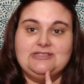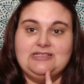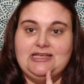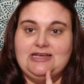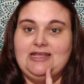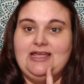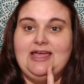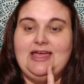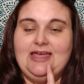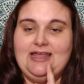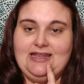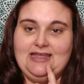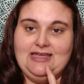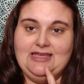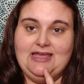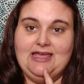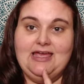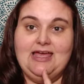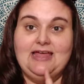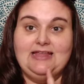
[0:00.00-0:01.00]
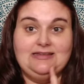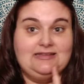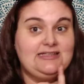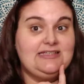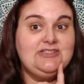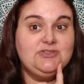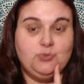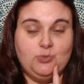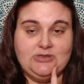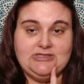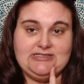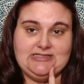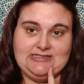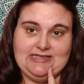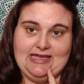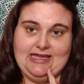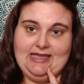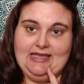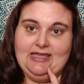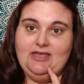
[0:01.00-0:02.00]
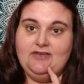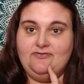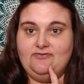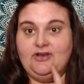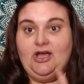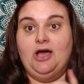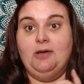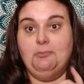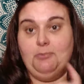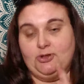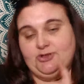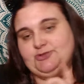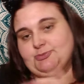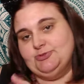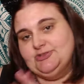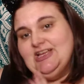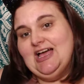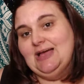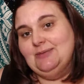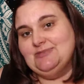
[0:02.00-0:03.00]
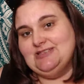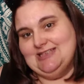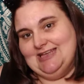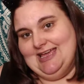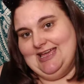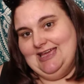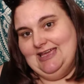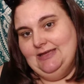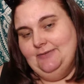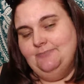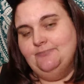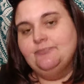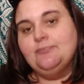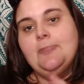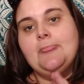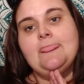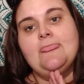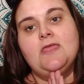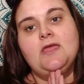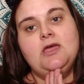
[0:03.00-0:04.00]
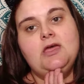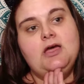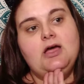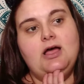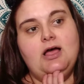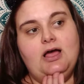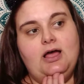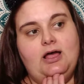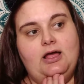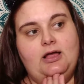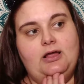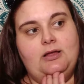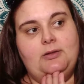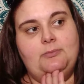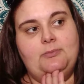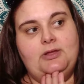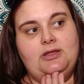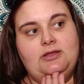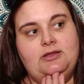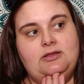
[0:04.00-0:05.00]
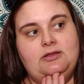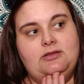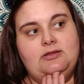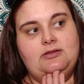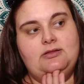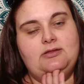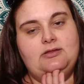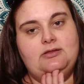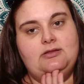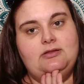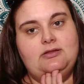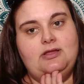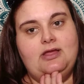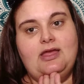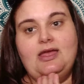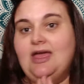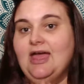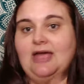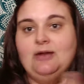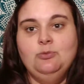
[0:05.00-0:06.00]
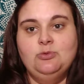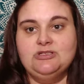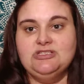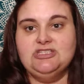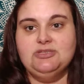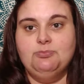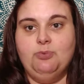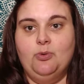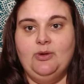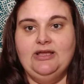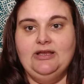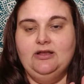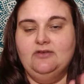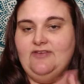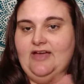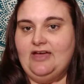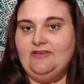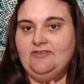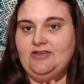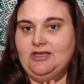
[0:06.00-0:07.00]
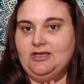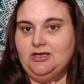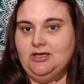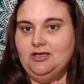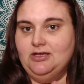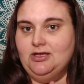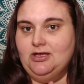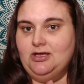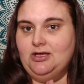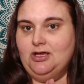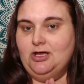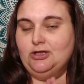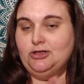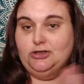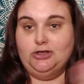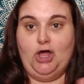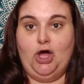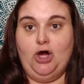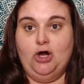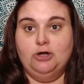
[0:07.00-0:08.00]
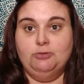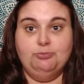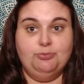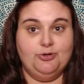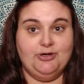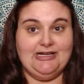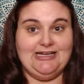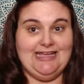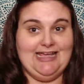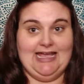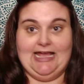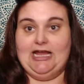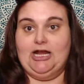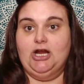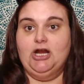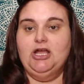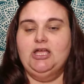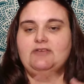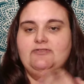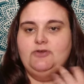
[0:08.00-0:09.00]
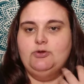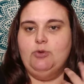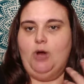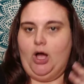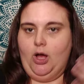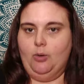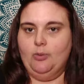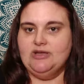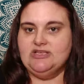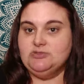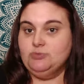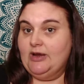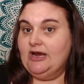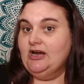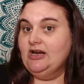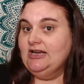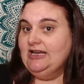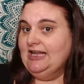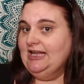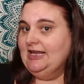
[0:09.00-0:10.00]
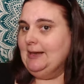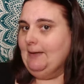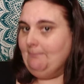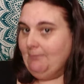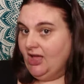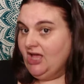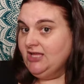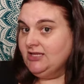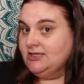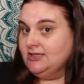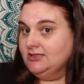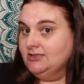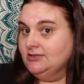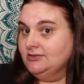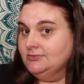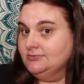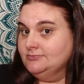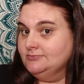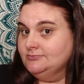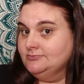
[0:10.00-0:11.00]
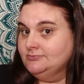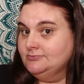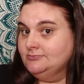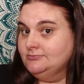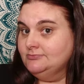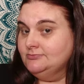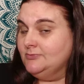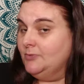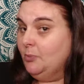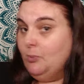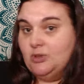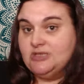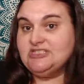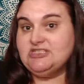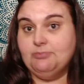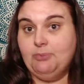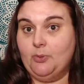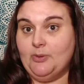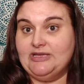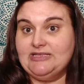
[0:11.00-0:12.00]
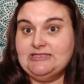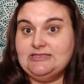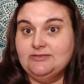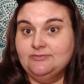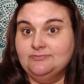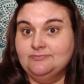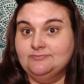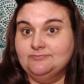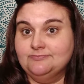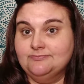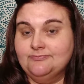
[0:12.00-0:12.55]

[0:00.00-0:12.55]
I was getting a headache at least once a day, if not multiple times a day. And what's the point of having long, pretty hair if you always wear it in a bun? What's the point?